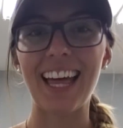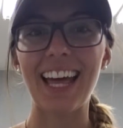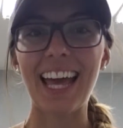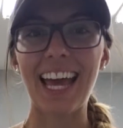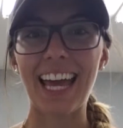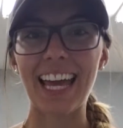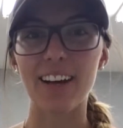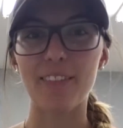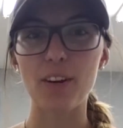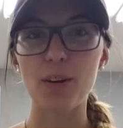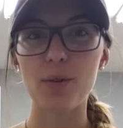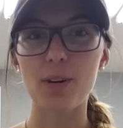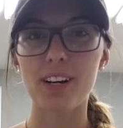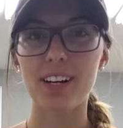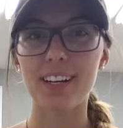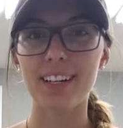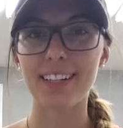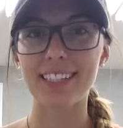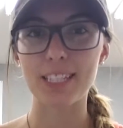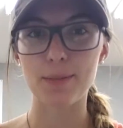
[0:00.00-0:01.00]
Hey
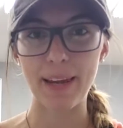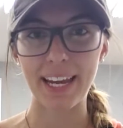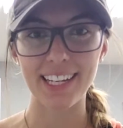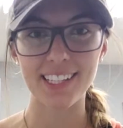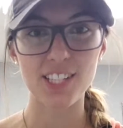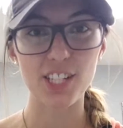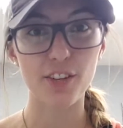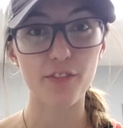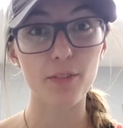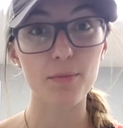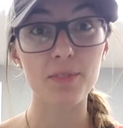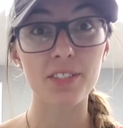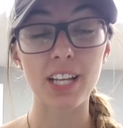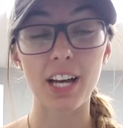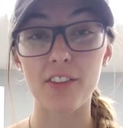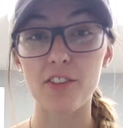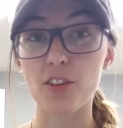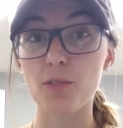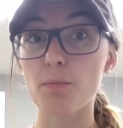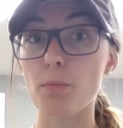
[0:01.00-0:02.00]
everyone, it's Paige here from
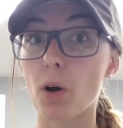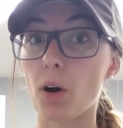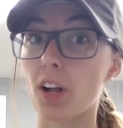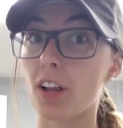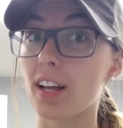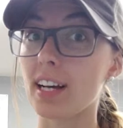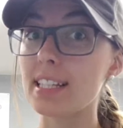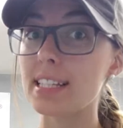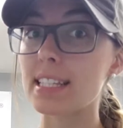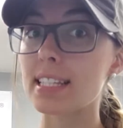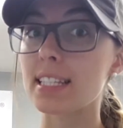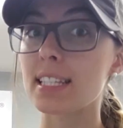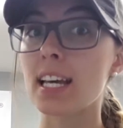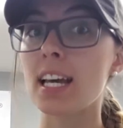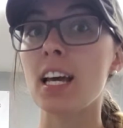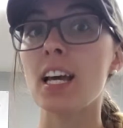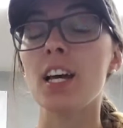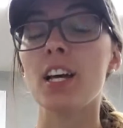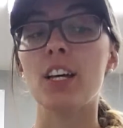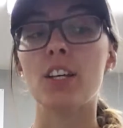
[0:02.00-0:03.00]
Southern Bullets.
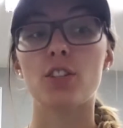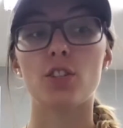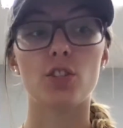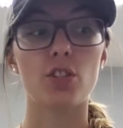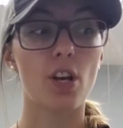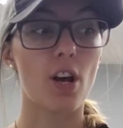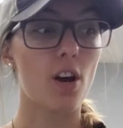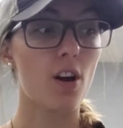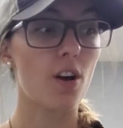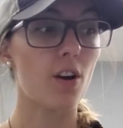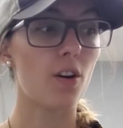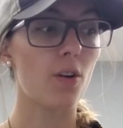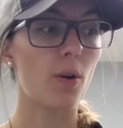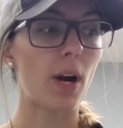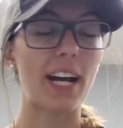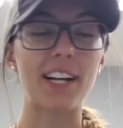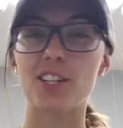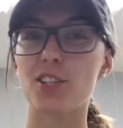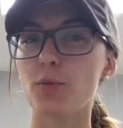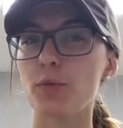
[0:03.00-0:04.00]

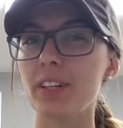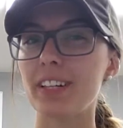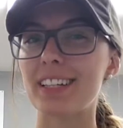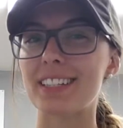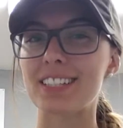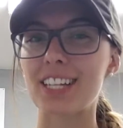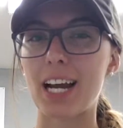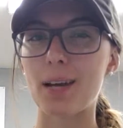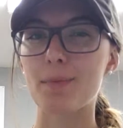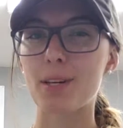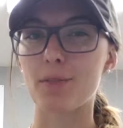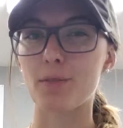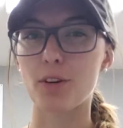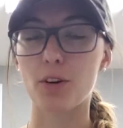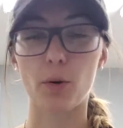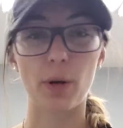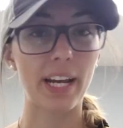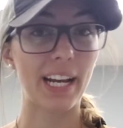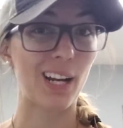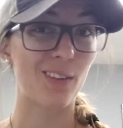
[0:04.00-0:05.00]
So I just wanted to chime in
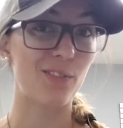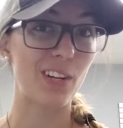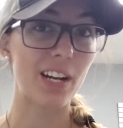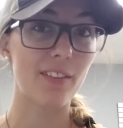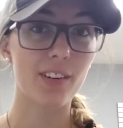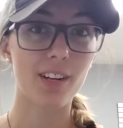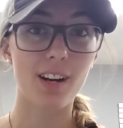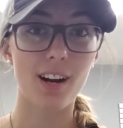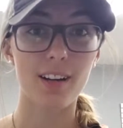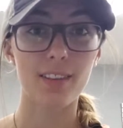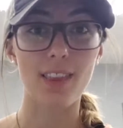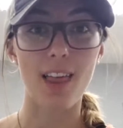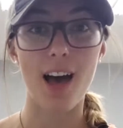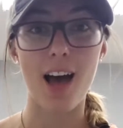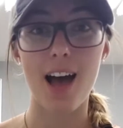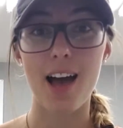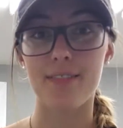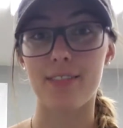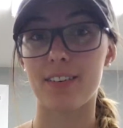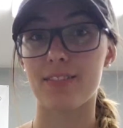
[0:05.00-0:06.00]
real quick. I've never gone
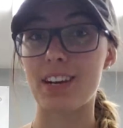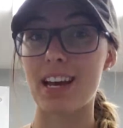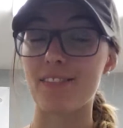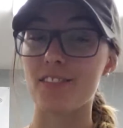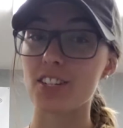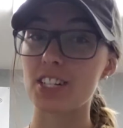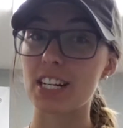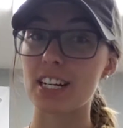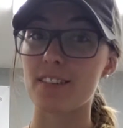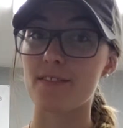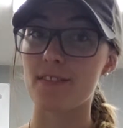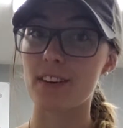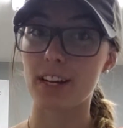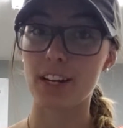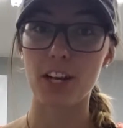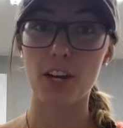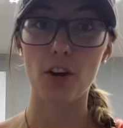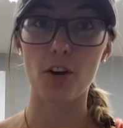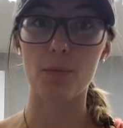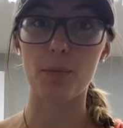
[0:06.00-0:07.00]
live. I've never done a
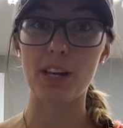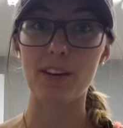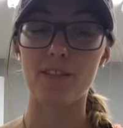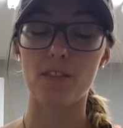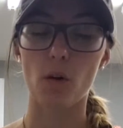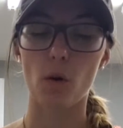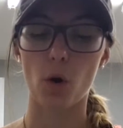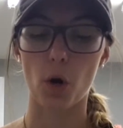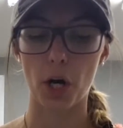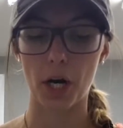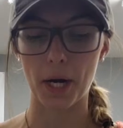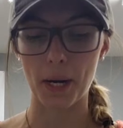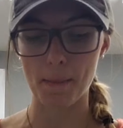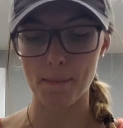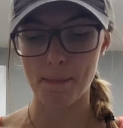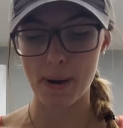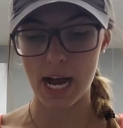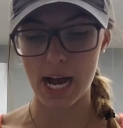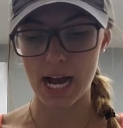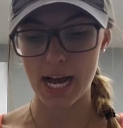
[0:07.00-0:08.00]
video
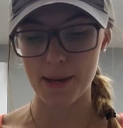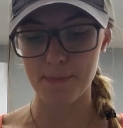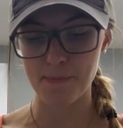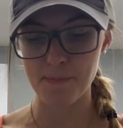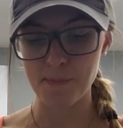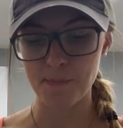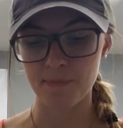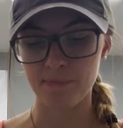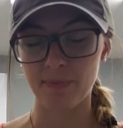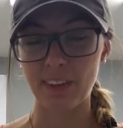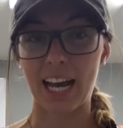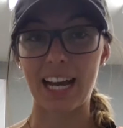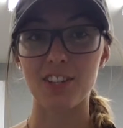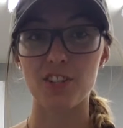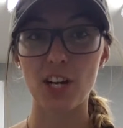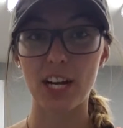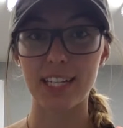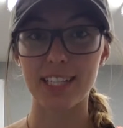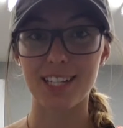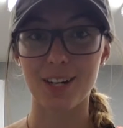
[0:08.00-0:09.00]
before, but as
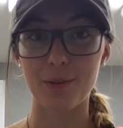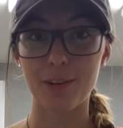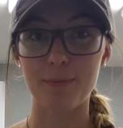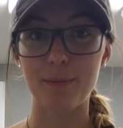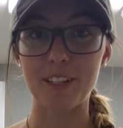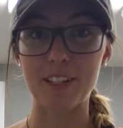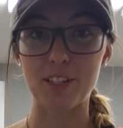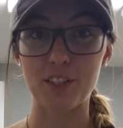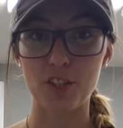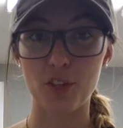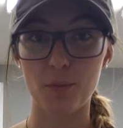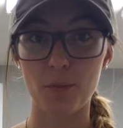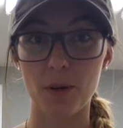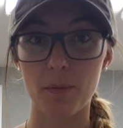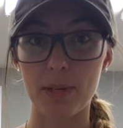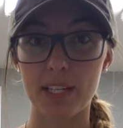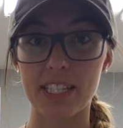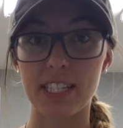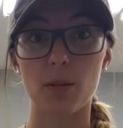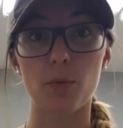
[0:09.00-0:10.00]
you guys know, we've been super
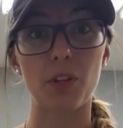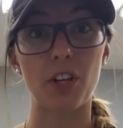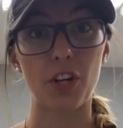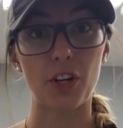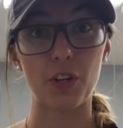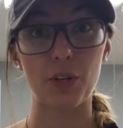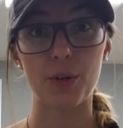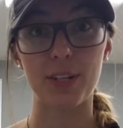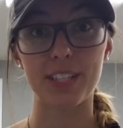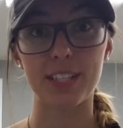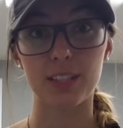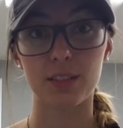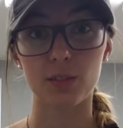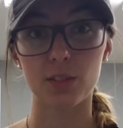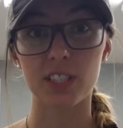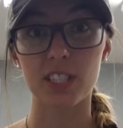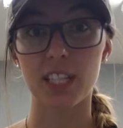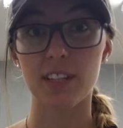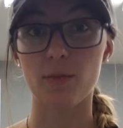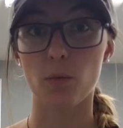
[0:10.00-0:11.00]
busy with our new
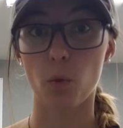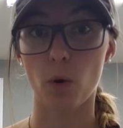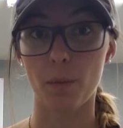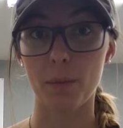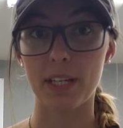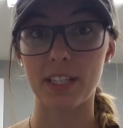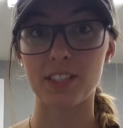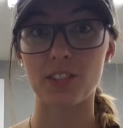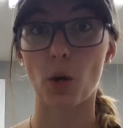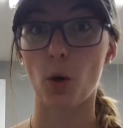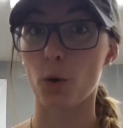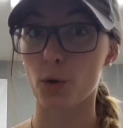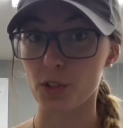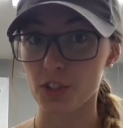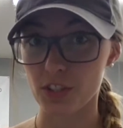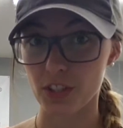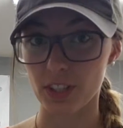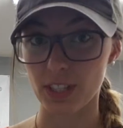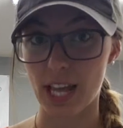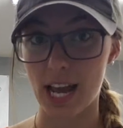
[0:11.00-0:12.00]
exclusive women's
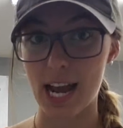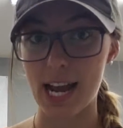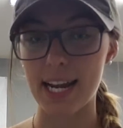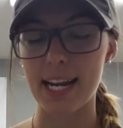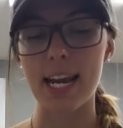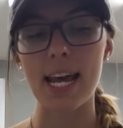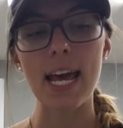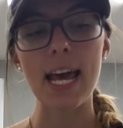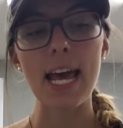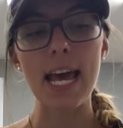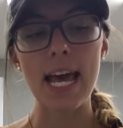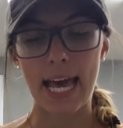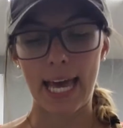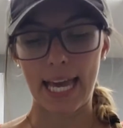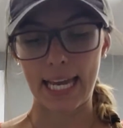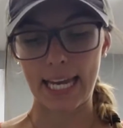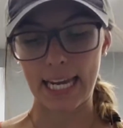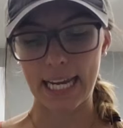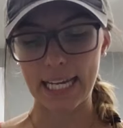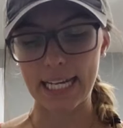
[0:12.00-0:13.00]
holster line.
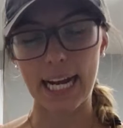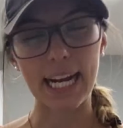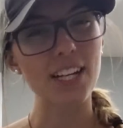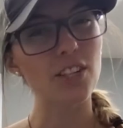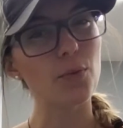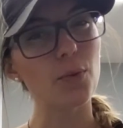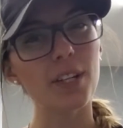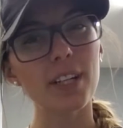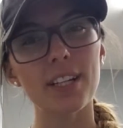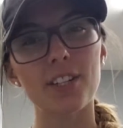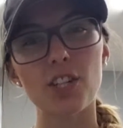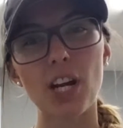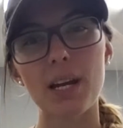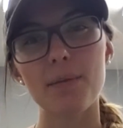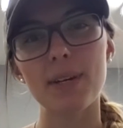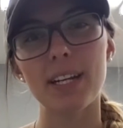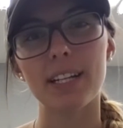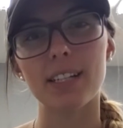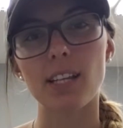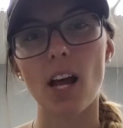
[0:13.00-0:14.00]
And I just wanted to
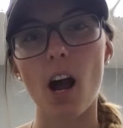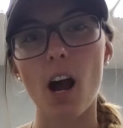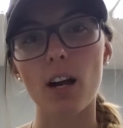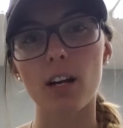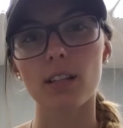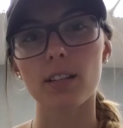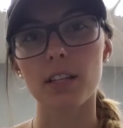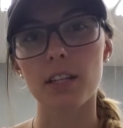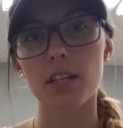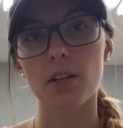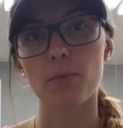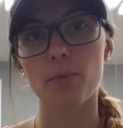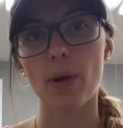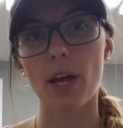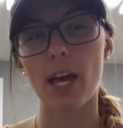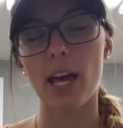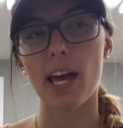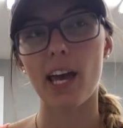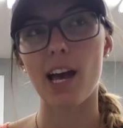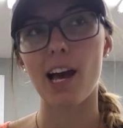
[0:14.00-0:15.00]
chime in and talk a little
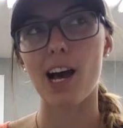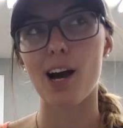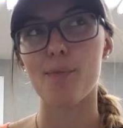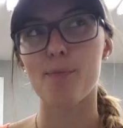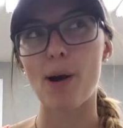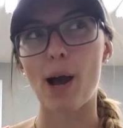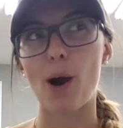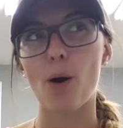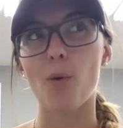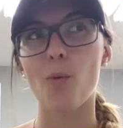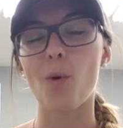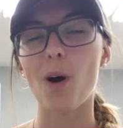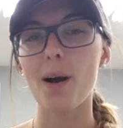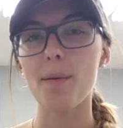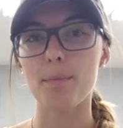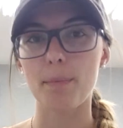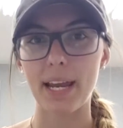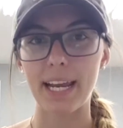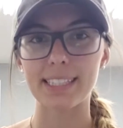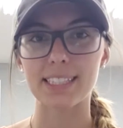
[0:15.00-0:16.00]
bit about
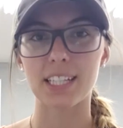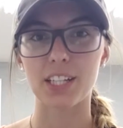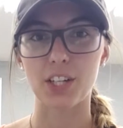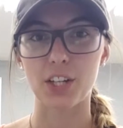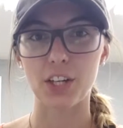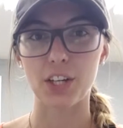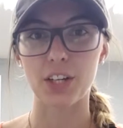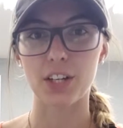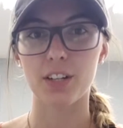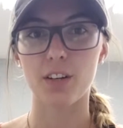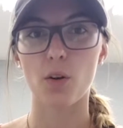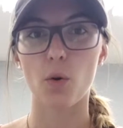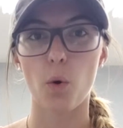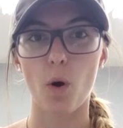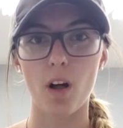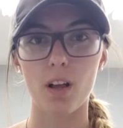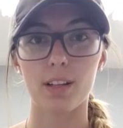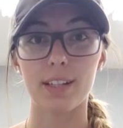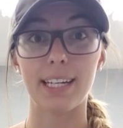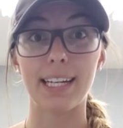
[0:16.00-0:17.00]
what makes a good
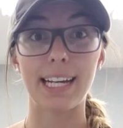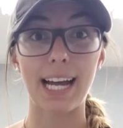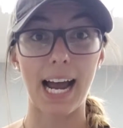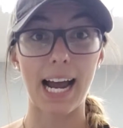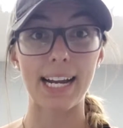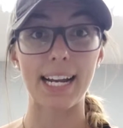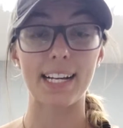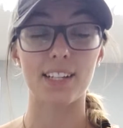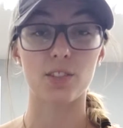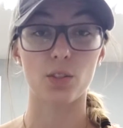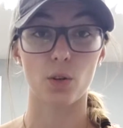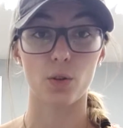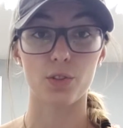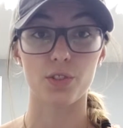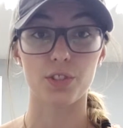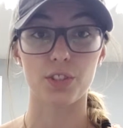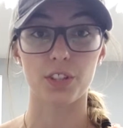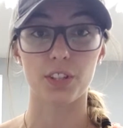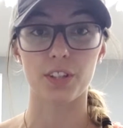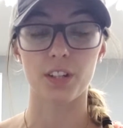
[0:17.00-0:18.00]
quality Kydex
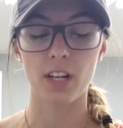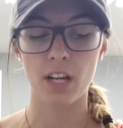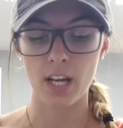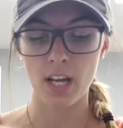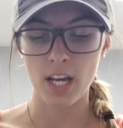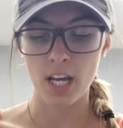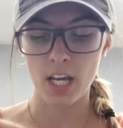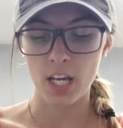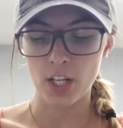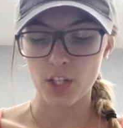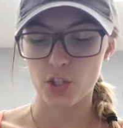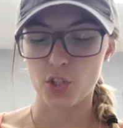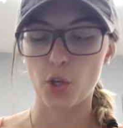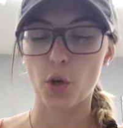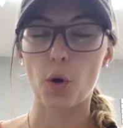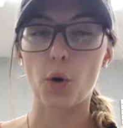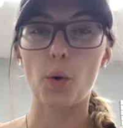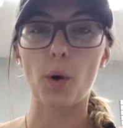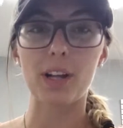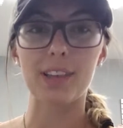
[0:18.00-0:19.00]
holster.
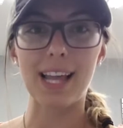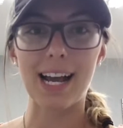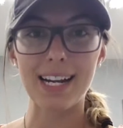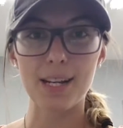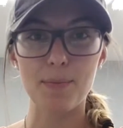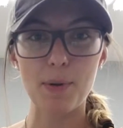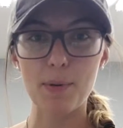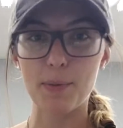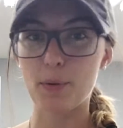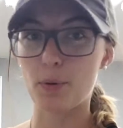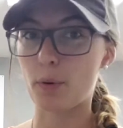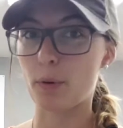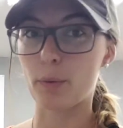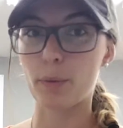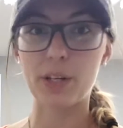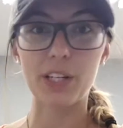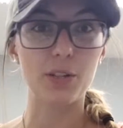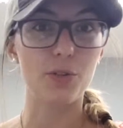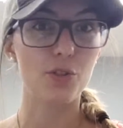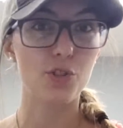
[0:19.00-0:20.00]
So a lot of people when
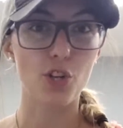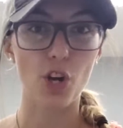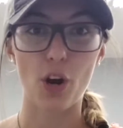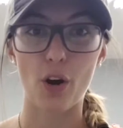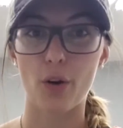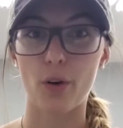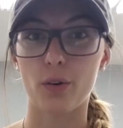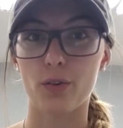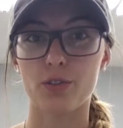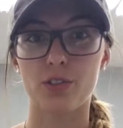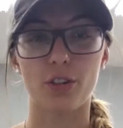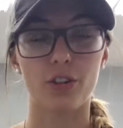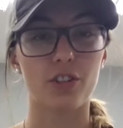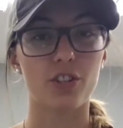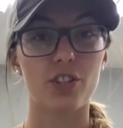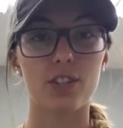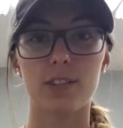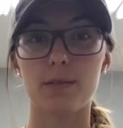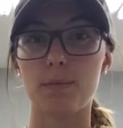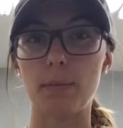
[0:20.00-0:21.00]
we do shows or
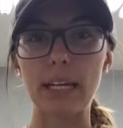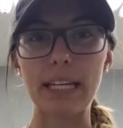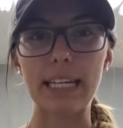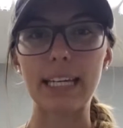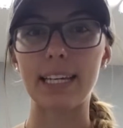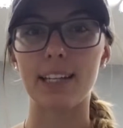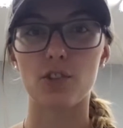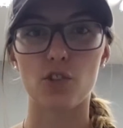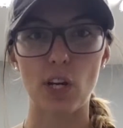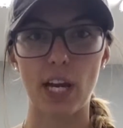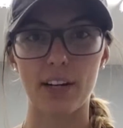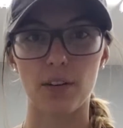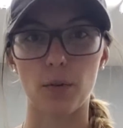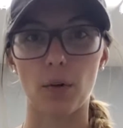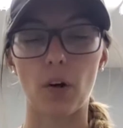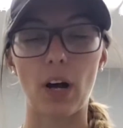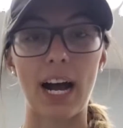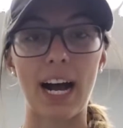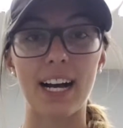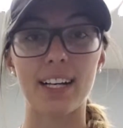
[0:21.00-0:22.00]
just meeting in
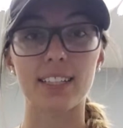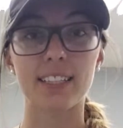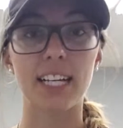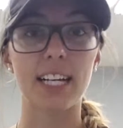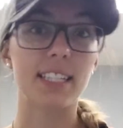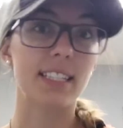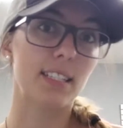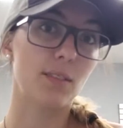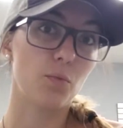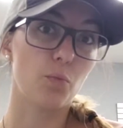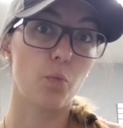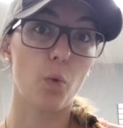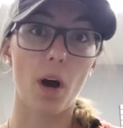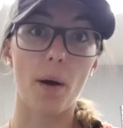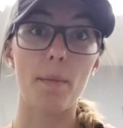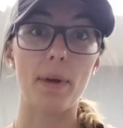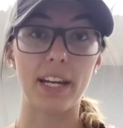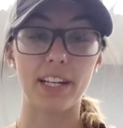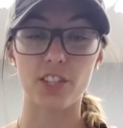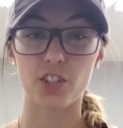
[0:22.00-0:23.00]
general ask us
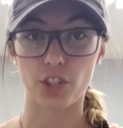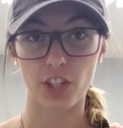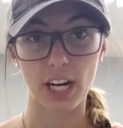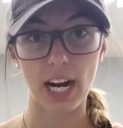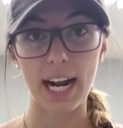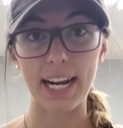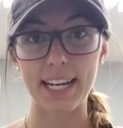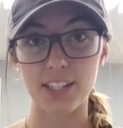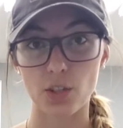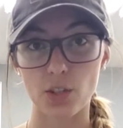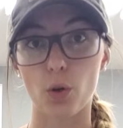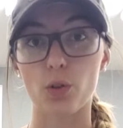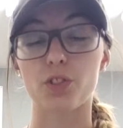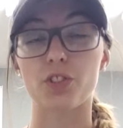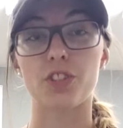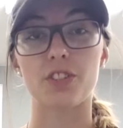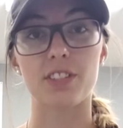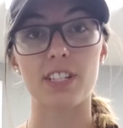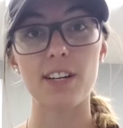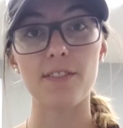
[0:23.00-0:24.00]
what makes your Kydex
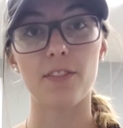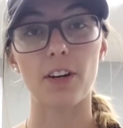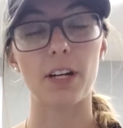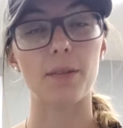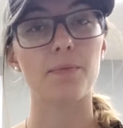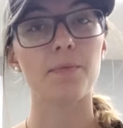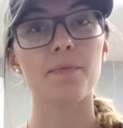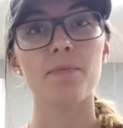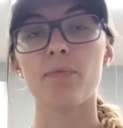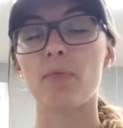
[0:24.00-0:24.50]
holster different.